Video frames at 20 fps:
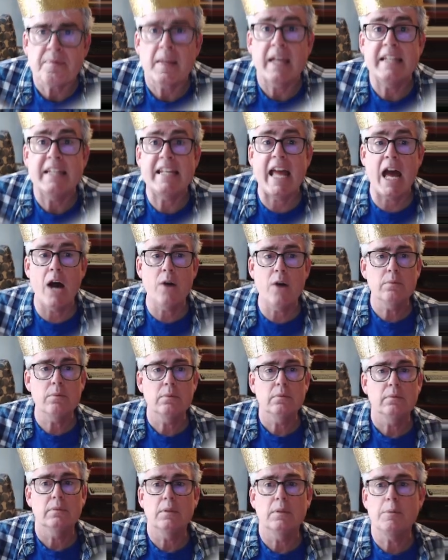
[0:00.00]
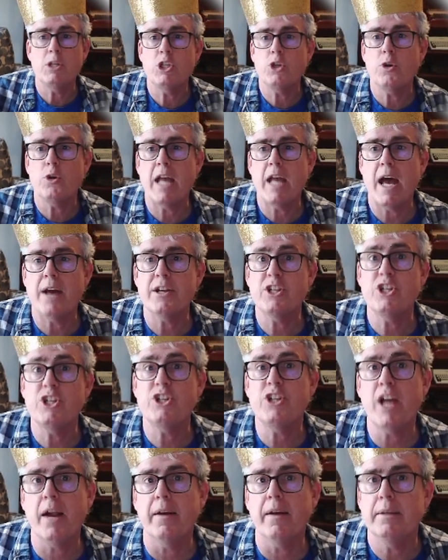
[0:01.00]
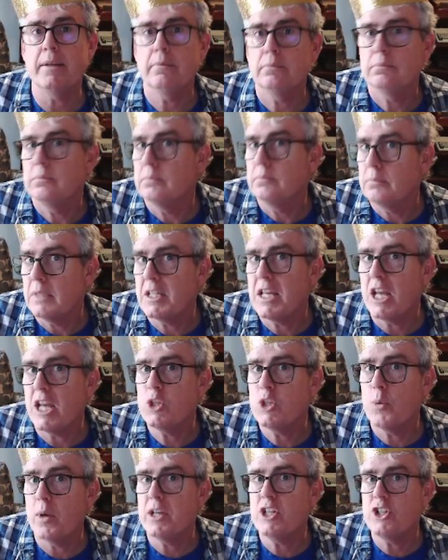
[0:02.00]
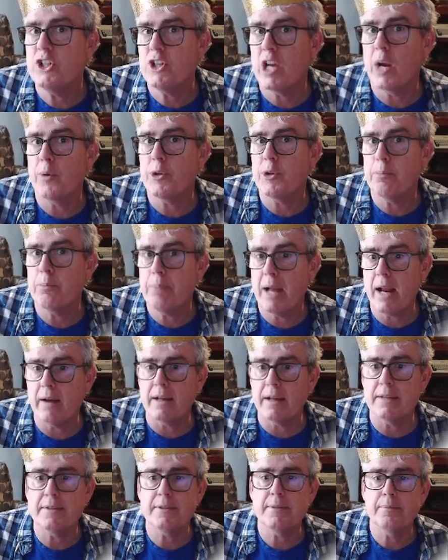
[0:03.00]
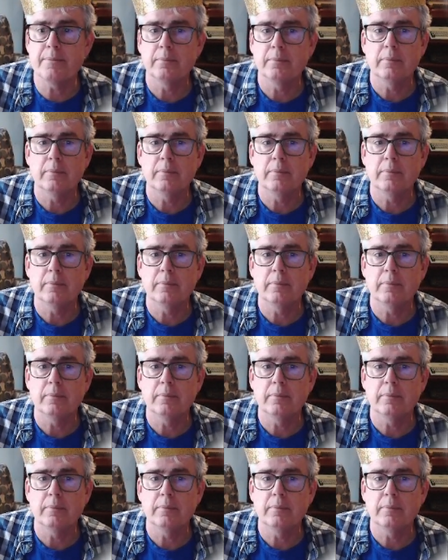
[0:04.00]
Now, let me show you how to share it in case you want to share it with your parents.